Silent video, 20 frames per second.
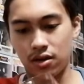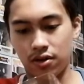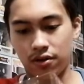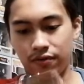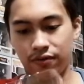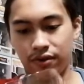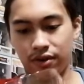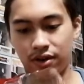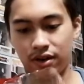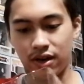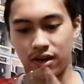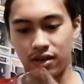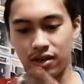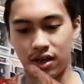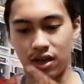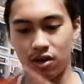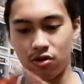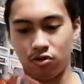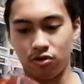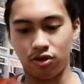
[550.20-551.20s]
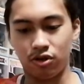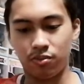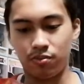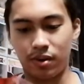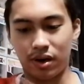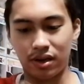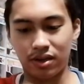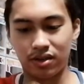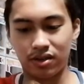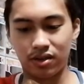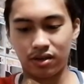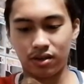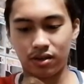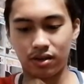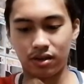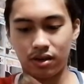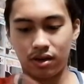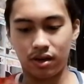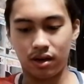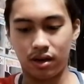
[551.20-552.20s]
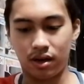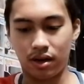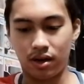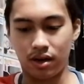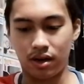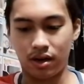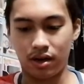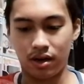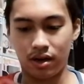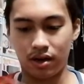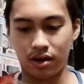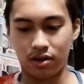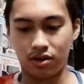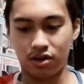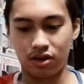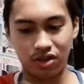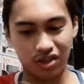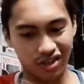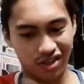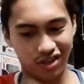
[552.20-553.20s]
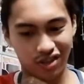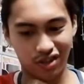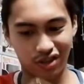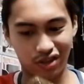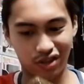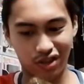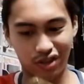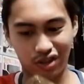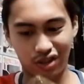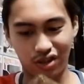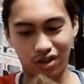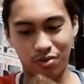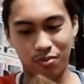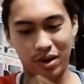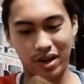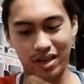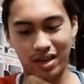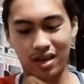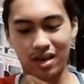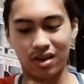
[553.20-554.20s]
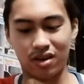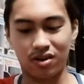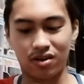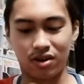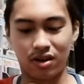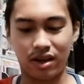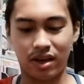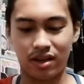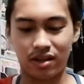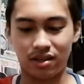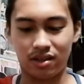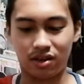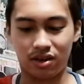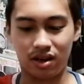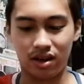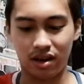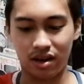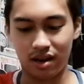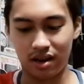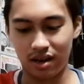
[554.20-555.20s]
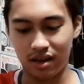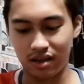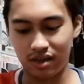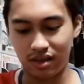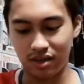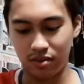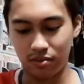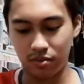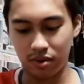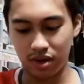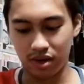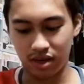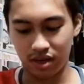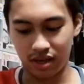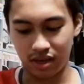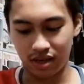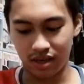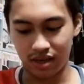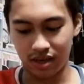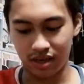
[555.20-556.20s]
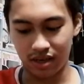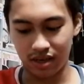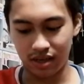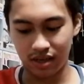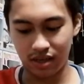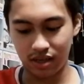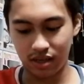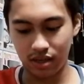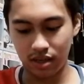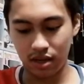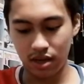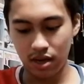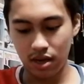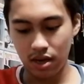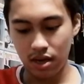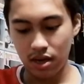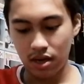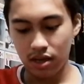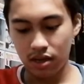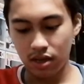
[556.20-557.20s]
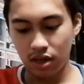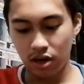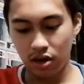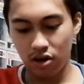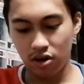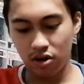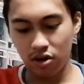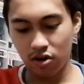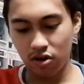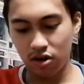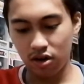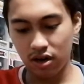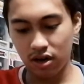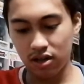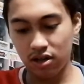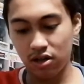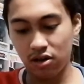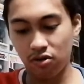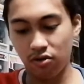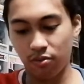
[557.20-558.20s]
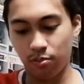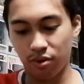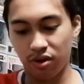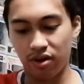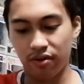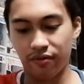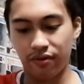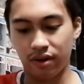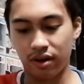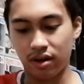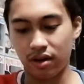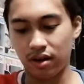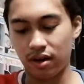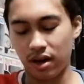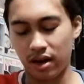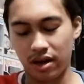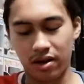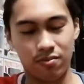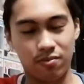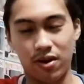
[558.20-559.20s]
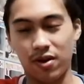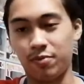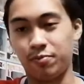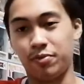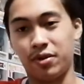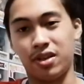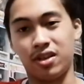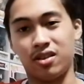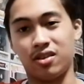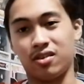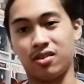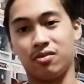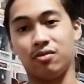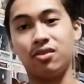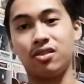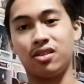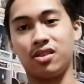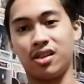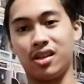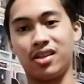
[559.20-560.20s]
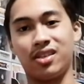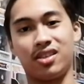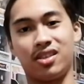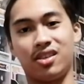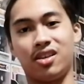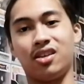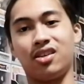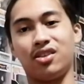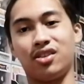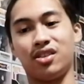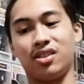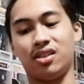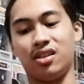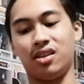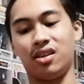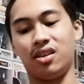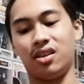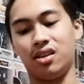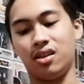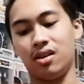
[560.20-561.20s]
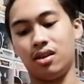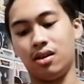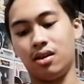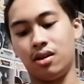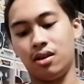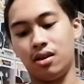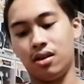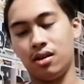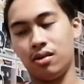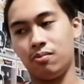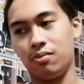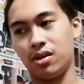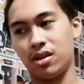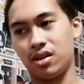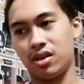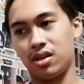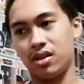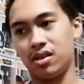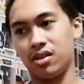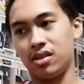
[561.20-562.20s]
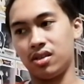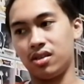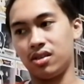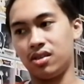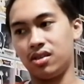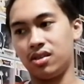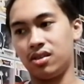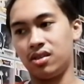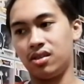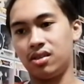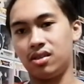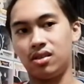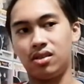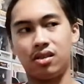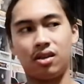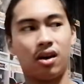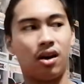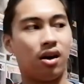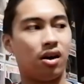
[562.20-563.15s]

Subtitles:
if you're not an OG box conscious, you might gonna collect the re-release because they already look perfect. Like in my opinion, like seriously, because